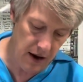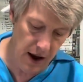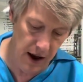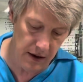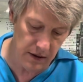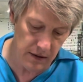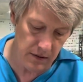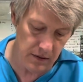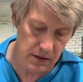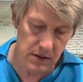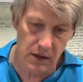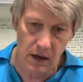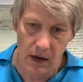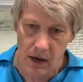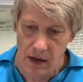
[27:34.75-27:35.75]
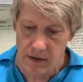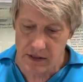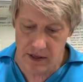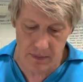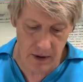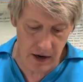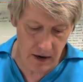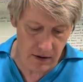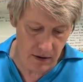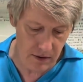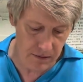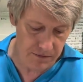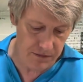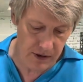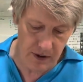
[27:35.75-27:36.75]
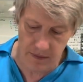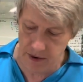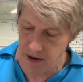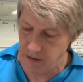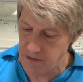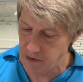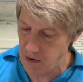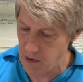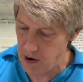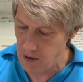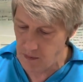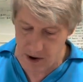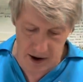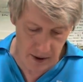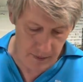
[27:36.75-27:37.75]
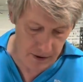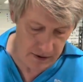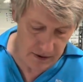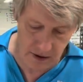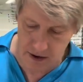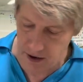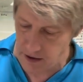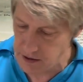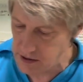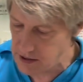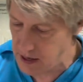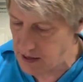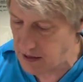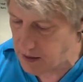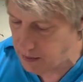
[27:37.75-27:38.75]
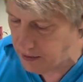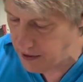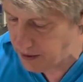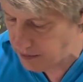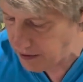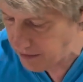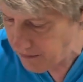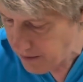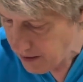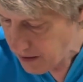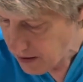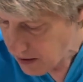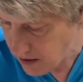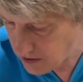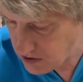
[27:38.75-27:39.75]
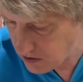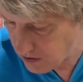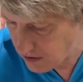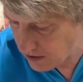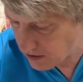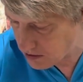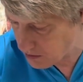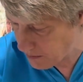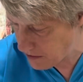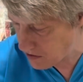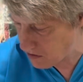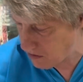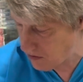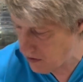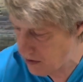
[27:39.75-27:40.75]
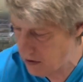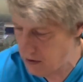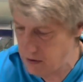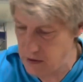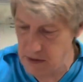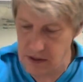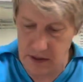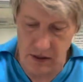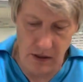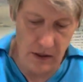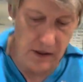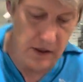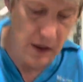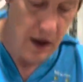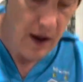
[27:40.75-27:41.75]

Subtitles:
Island semi-adult female for quite a while, but I just got in a baby. Also, another special order. This is